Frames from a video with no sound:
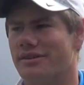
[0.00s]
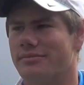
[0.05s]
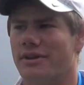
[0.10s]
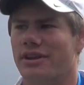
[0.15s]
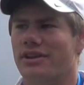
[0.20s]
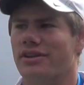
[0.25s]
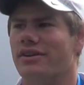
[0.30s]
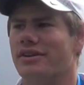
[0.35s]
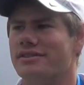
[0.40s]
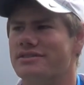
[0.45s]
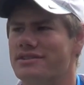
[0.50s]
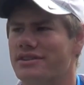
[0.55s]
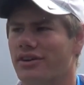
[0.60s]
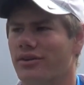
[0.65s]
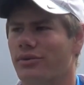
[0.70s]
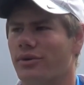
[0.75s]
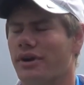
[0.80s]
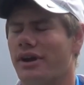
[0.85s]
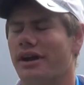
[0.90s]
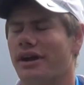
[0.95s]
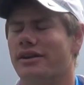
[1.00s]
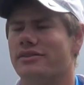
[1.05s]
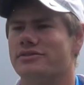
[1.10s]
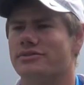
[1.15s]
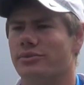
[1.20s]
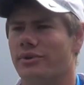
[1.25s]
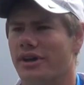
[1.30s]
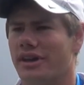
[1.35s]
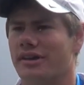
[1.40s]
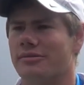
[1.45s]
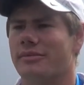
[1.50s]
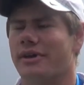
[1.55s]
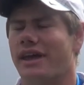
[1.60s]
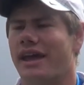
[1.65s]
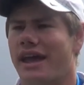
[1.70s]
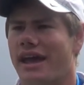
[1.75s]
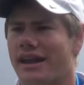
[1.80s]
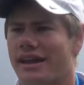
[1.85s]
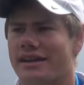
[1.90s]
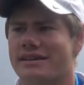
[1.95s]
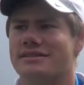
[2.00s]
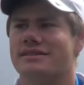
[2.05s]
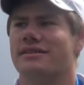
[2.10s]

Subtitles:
I mean, you can still work on your swing and mechanics,